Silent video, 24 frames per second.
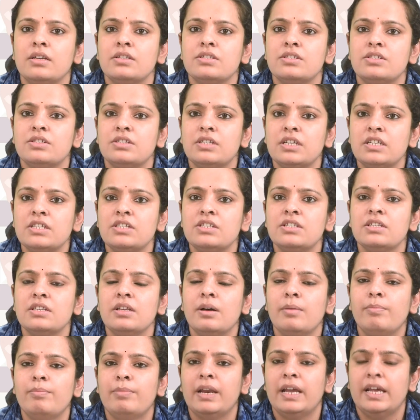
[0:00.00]
stitch
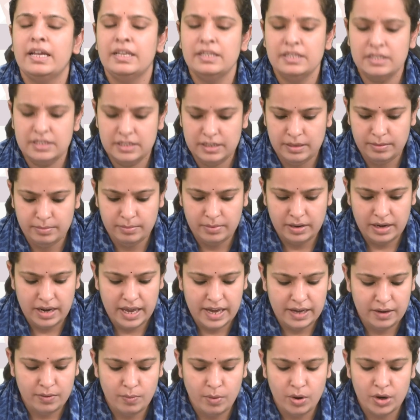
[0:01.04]
the plain seam.
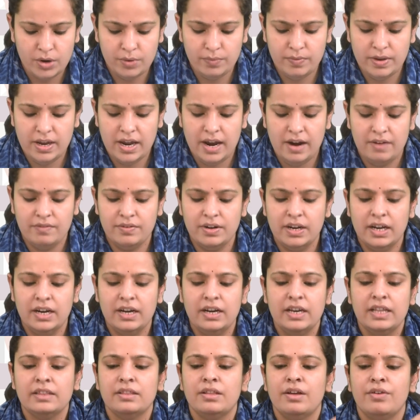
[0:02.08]
Like what we have
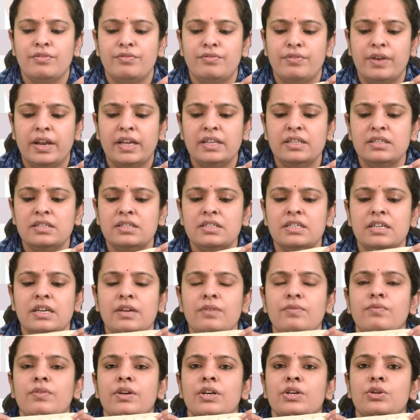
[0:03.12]
done in the French
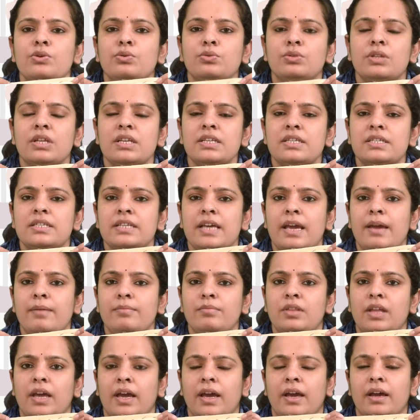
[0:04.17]
seam, we do the
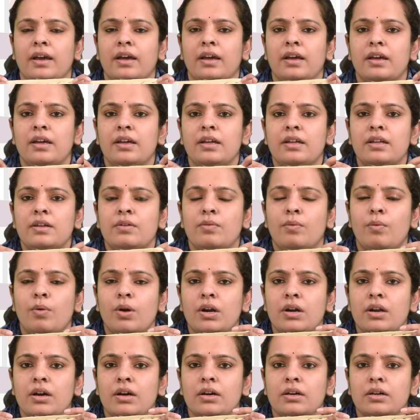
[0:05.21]
same thing.
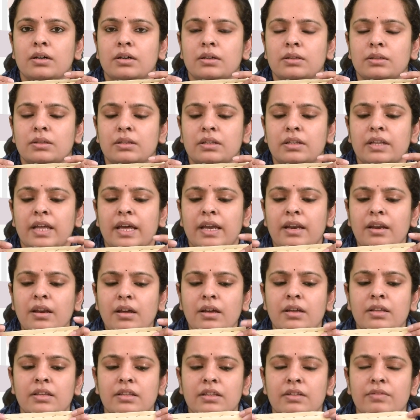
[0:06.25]
What
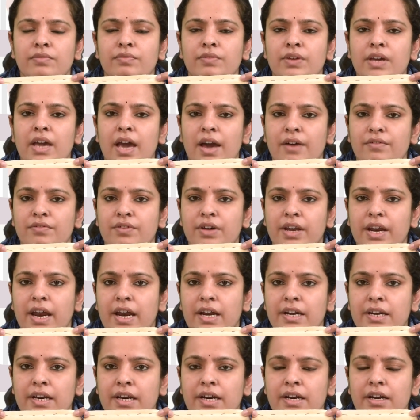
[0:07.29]
then we have
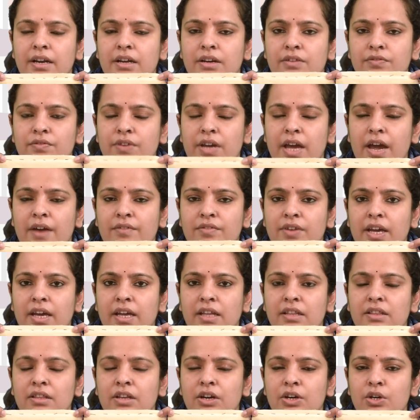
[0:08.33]

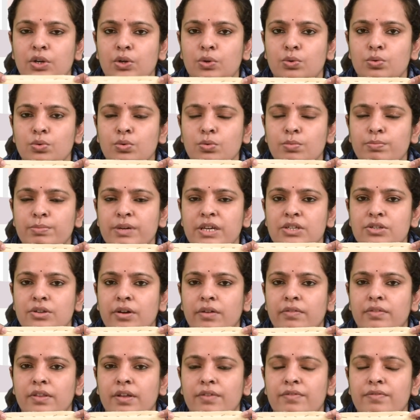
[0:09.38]
taken the two piece
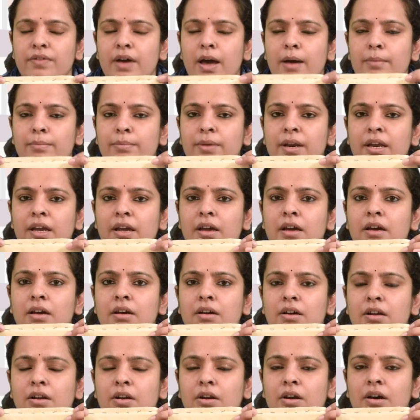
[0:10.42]
of the fabric,
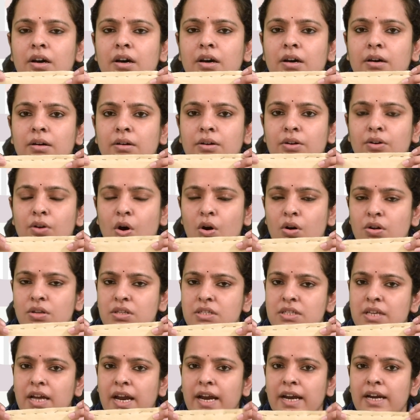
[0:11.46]
the wrong
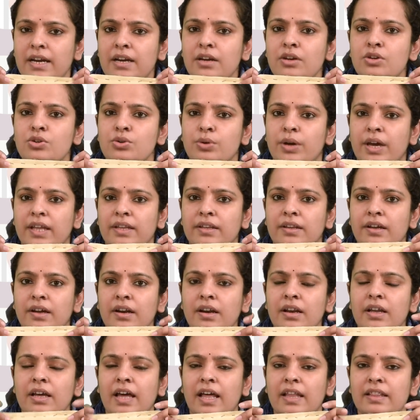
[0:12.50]
side
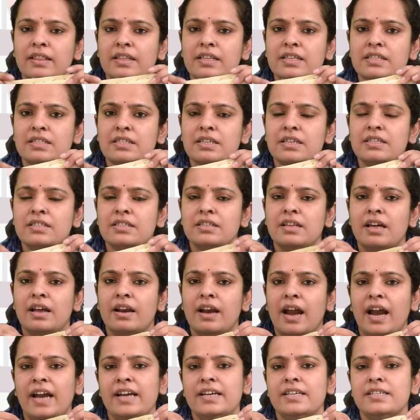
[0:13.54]
together, and this is the
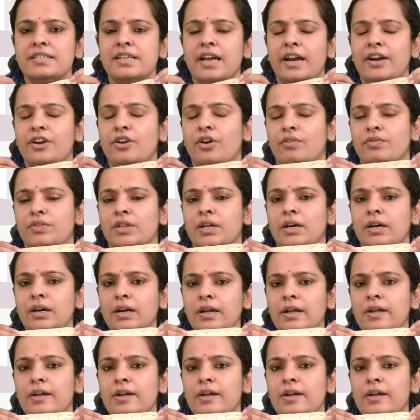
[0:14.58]
right side of the